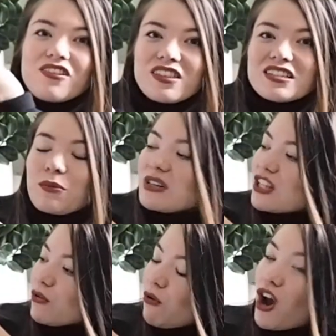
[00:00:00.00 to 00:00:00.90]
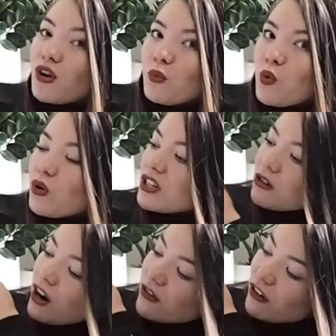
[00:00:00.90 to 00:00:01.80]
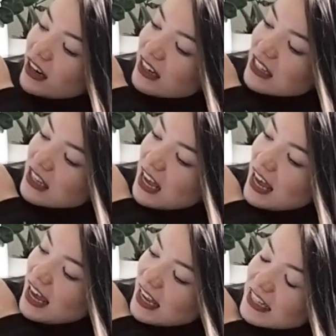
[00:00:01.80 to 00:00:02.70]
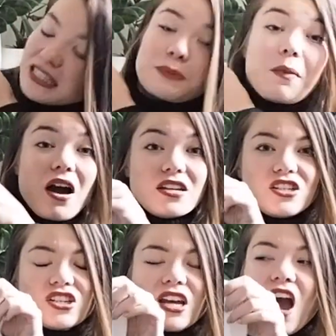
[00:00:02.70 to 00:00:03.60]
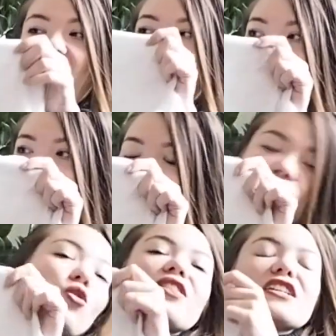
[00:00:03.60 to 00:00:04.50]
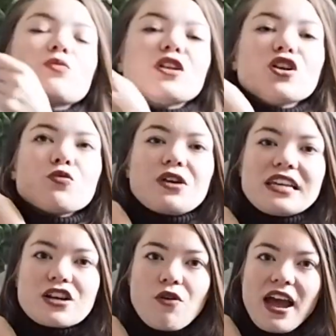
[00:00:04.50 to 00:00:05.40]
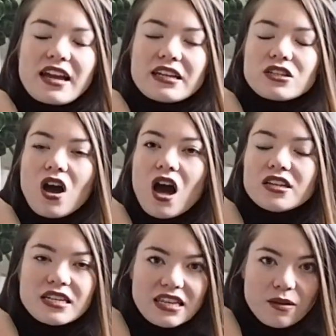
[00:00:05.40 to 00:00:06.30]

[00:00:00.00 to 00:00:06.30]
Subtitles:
and that someone's thrown water over it and it's smudged. I just thought this would look really great underneath